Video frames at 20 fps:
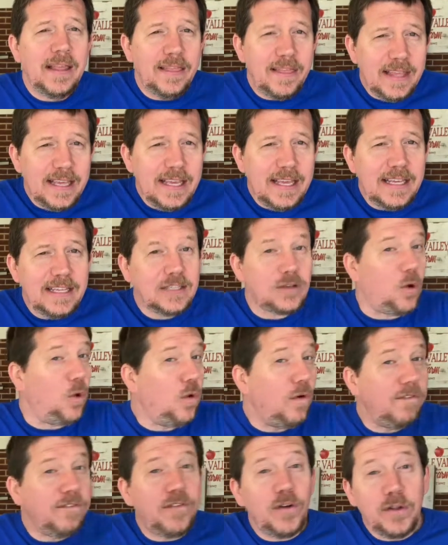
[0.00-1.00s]
These
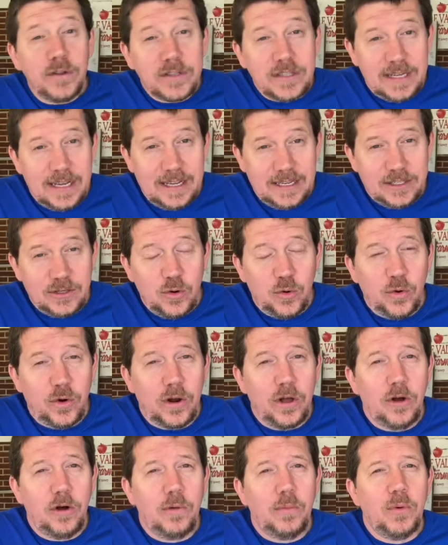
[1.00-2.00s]
or full-size
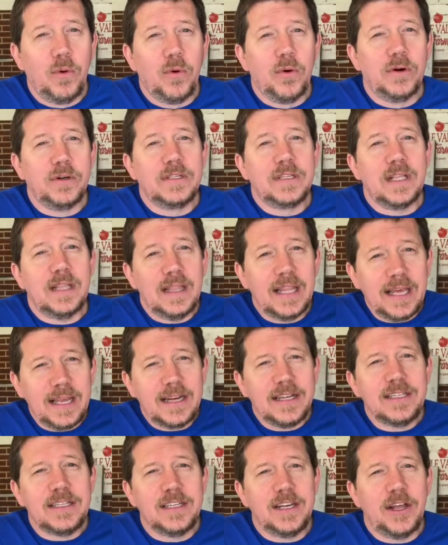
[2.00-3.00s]
cornhole boards, let
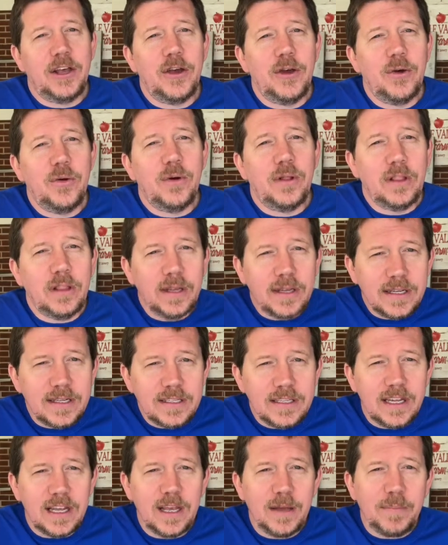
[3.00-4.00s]
us know. Look
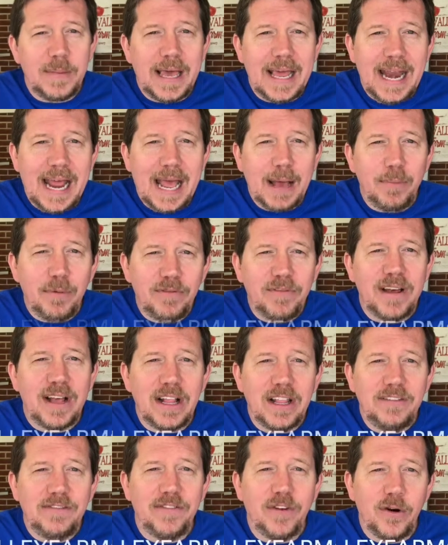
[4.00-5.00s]
us up at
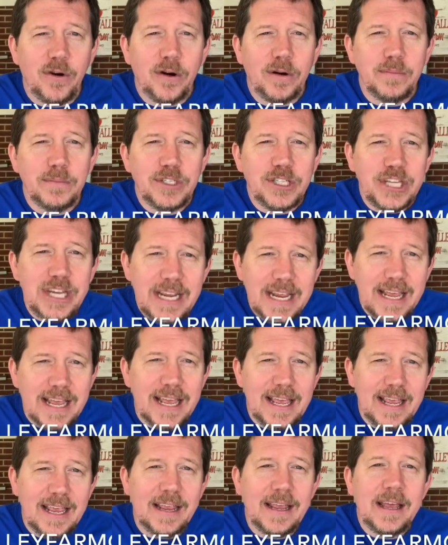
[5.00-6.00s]

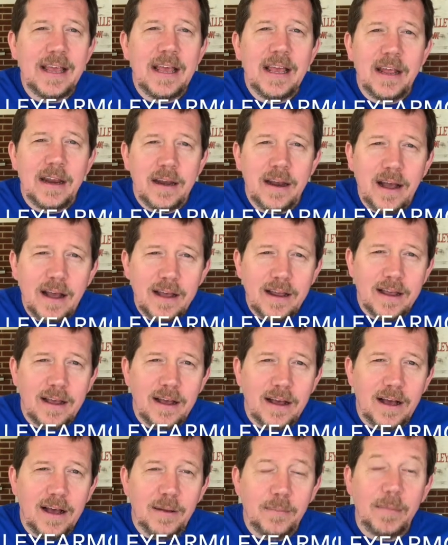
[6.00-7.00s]

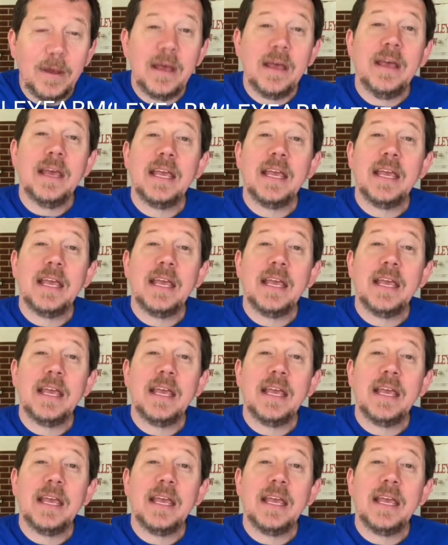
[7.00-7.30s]
applevalleyfarmga.com.